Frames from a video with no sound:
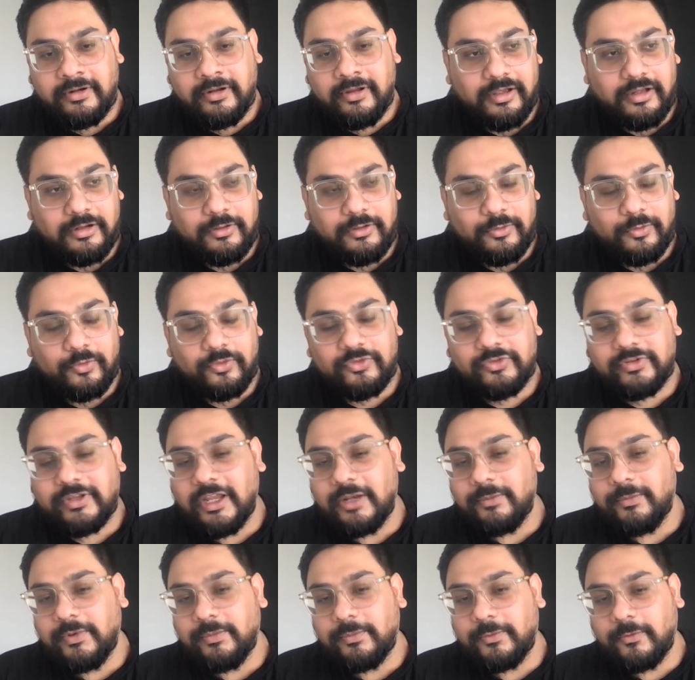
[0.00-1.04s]
nodes can
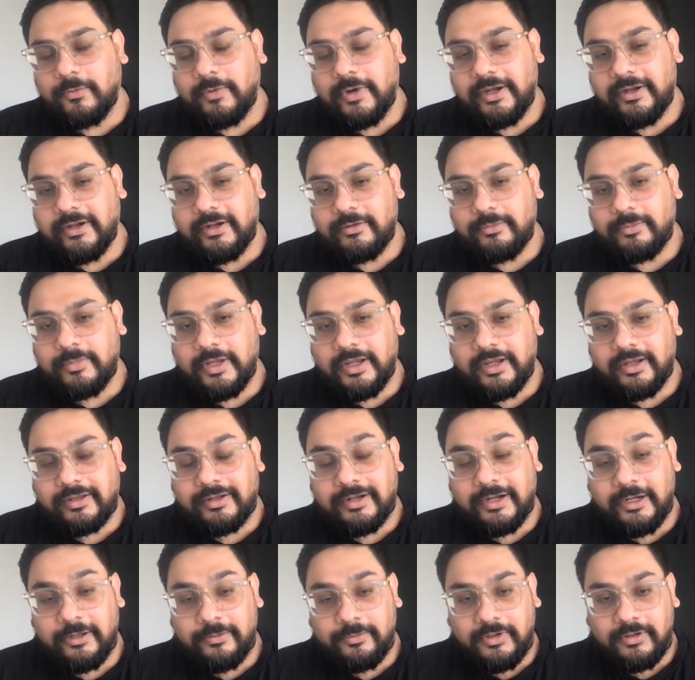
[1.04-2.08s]
be provided by
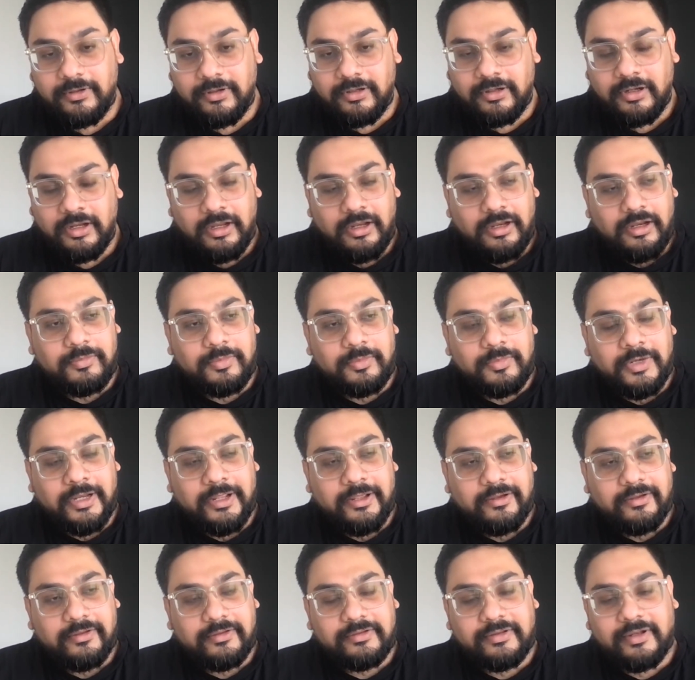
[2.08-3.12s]
credible
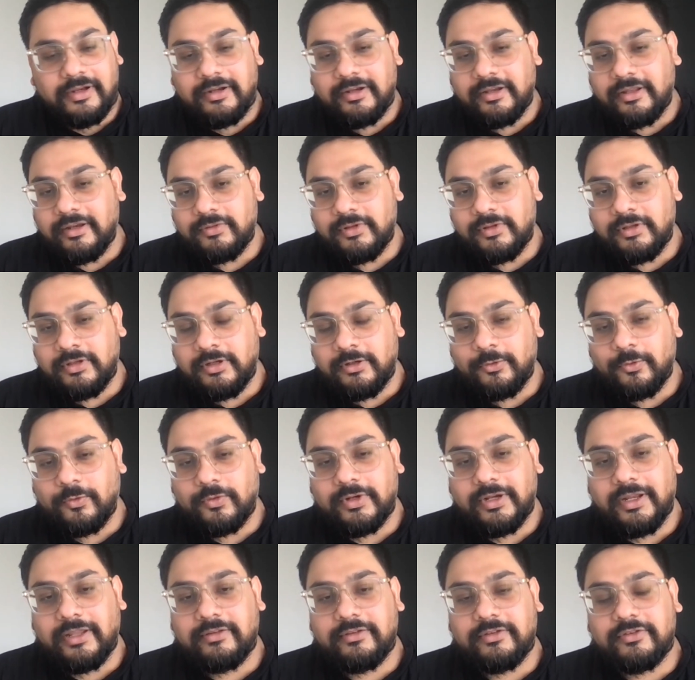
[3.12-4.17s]
players, and then the
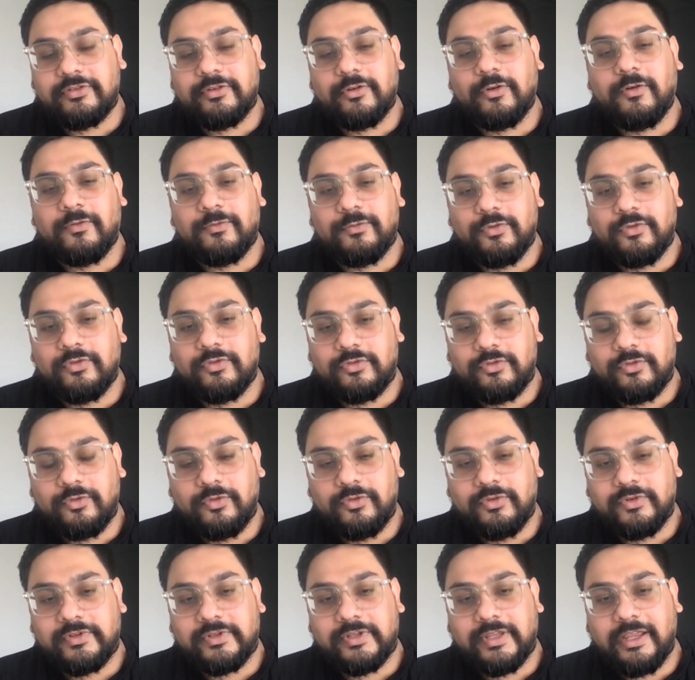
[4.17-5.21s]
tokenization of those
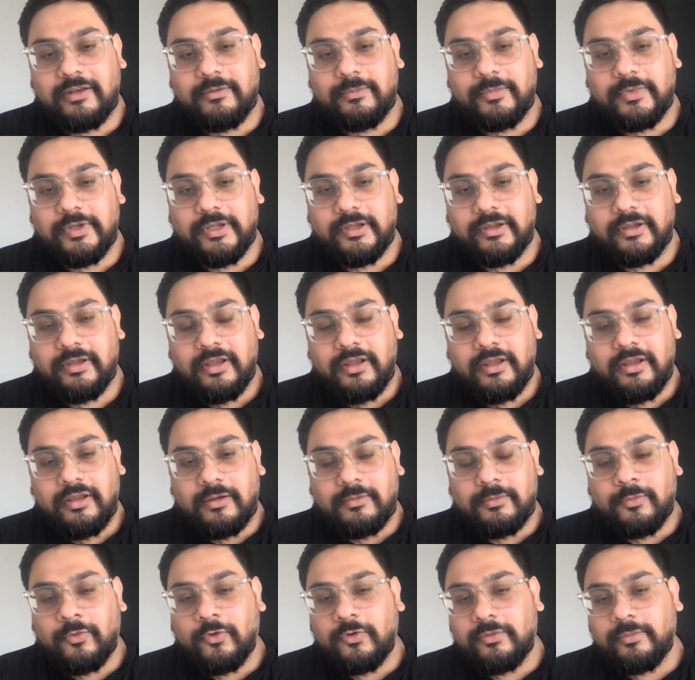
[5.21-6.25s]
nodes can be
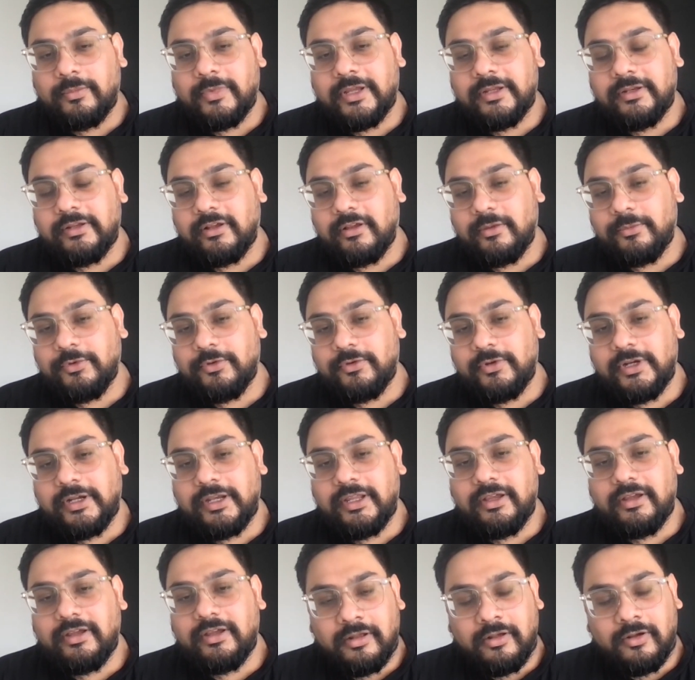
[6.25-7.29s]
borne by the community,
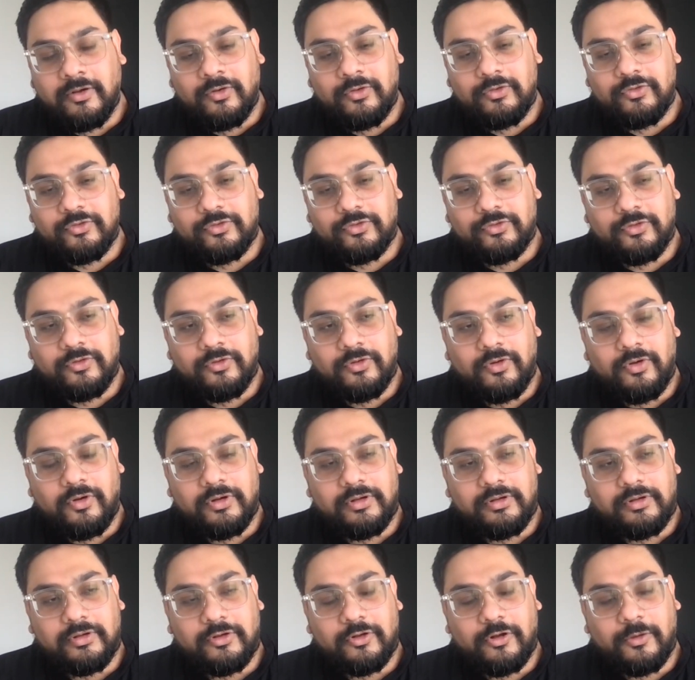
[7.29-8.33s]
and also on
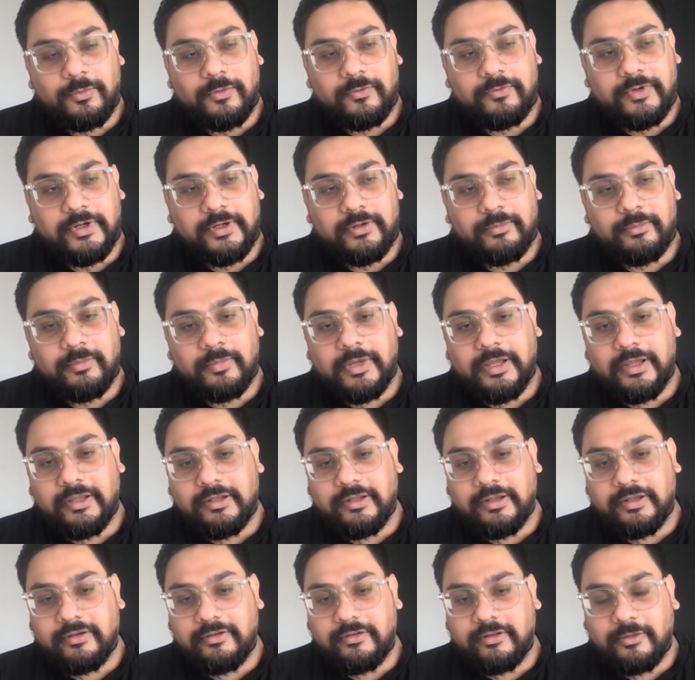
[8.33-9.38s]
top of it by the
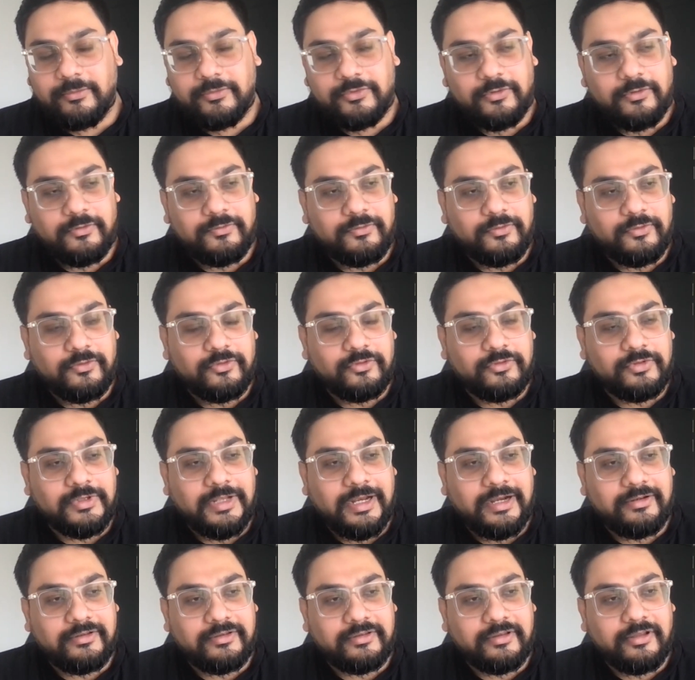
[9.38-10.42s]
consumption of nodes. So
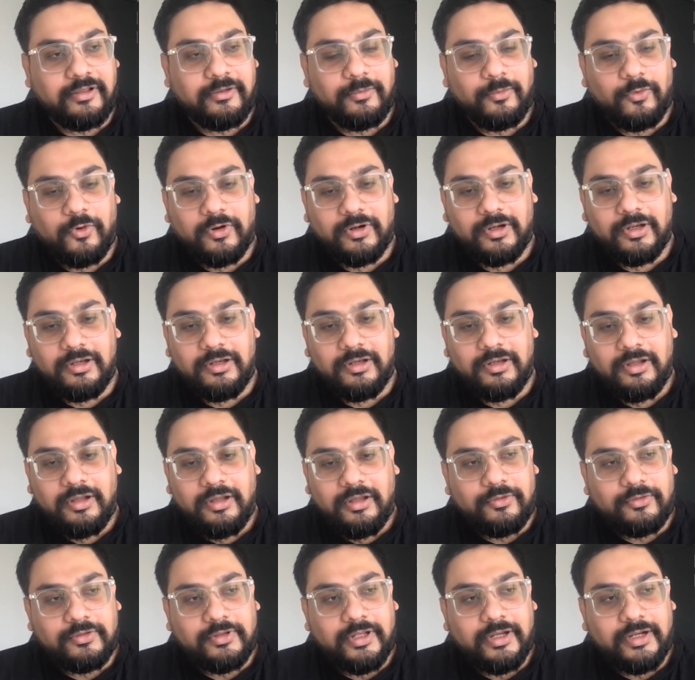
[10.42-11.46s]
that's the model
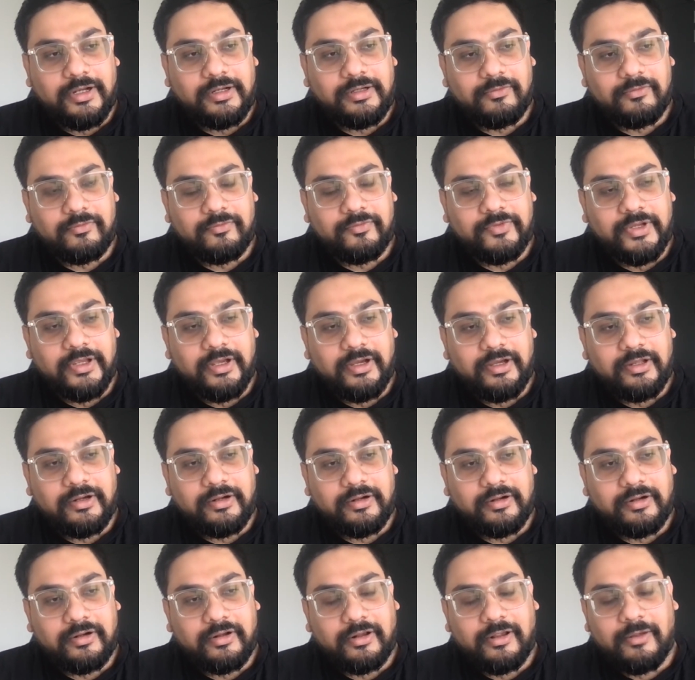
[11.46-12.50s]
that we are
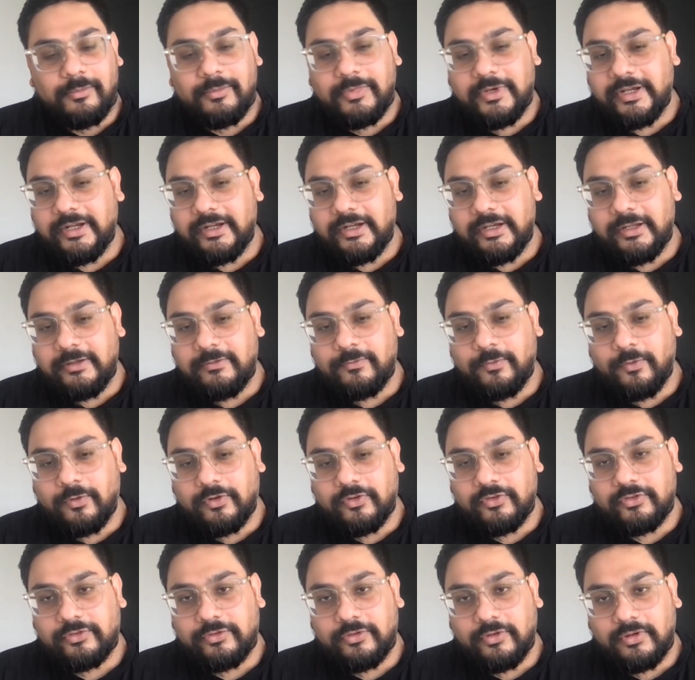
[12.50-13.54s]
completely
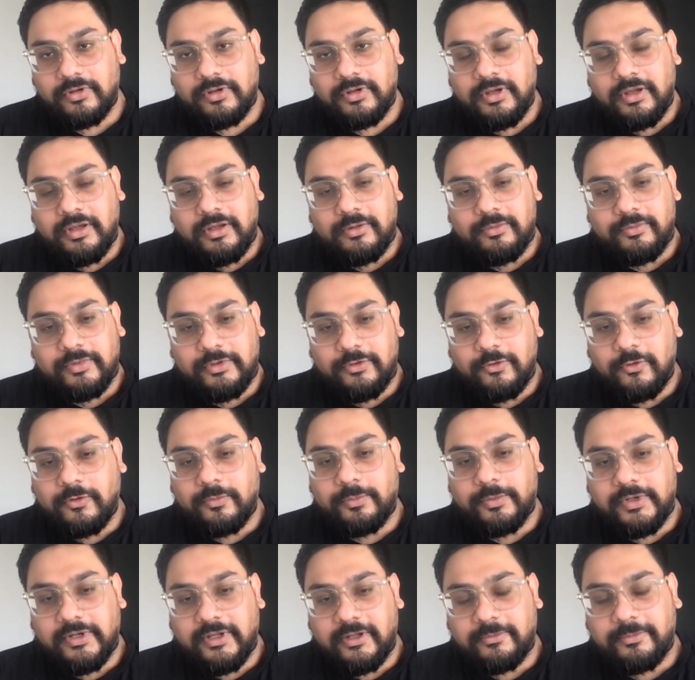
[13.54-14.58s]
focused on with the
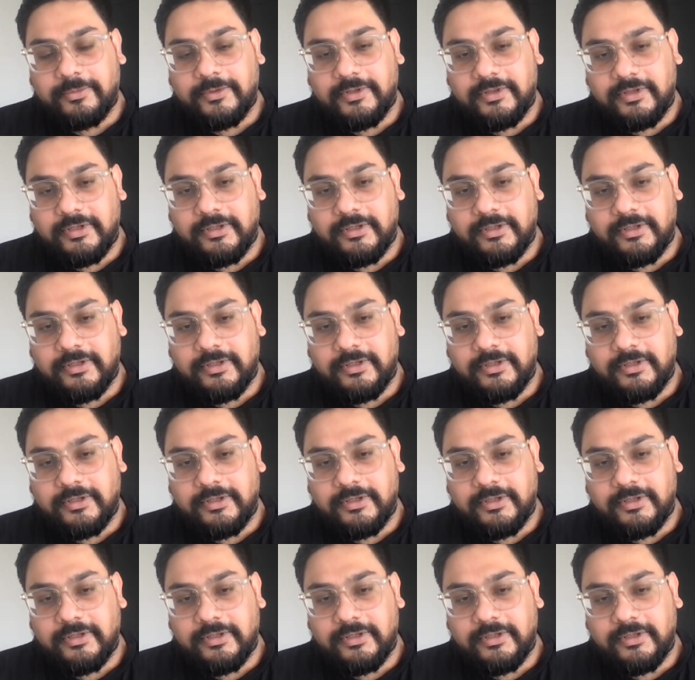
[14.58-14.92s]
Open RPC.